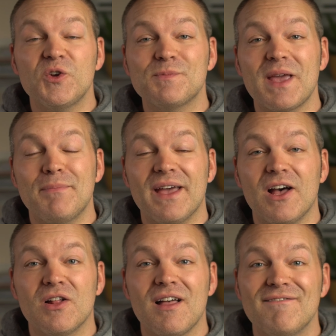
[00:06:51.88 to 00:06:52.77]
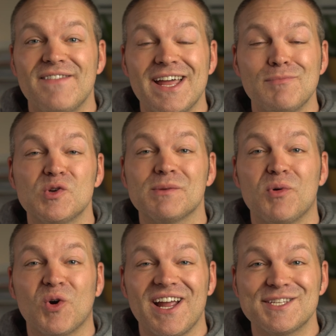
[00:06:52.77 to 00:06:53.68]
use PayPal, Venmo
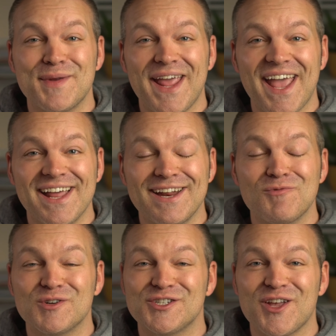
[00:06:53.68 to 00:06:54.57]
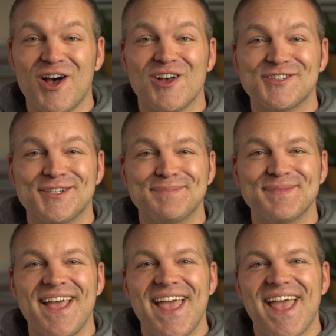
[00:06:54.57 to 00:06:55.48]
support has been added, which is awesome,
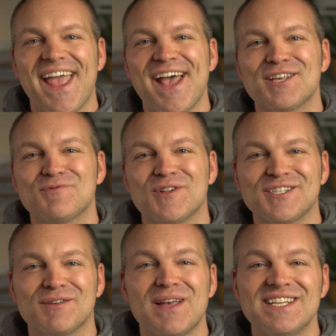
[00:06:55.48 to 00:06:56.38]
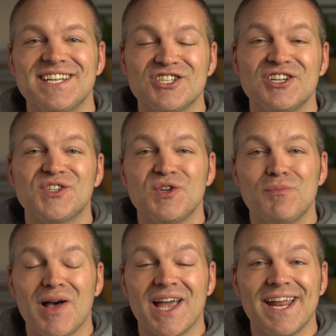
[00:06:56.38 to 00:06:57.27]
as well as some additions to
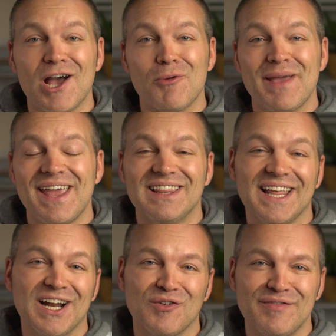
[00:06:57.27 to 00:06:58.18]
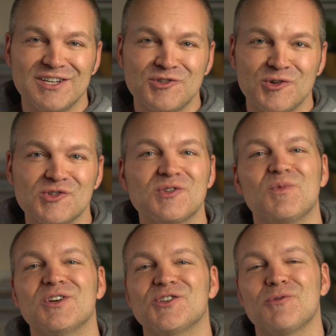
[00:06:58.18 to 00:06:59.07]
buy now, pay later features,
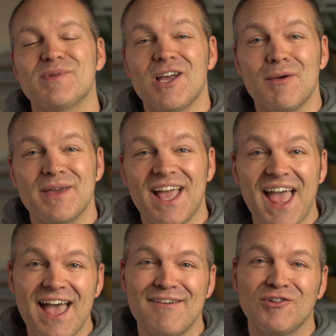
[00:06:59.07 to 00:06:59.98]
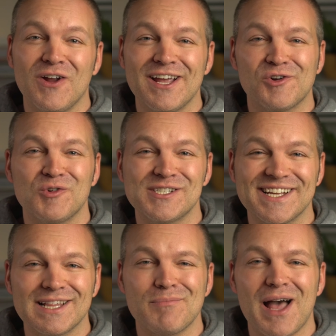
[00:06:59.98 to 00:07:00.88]
which are becoming ever increasingly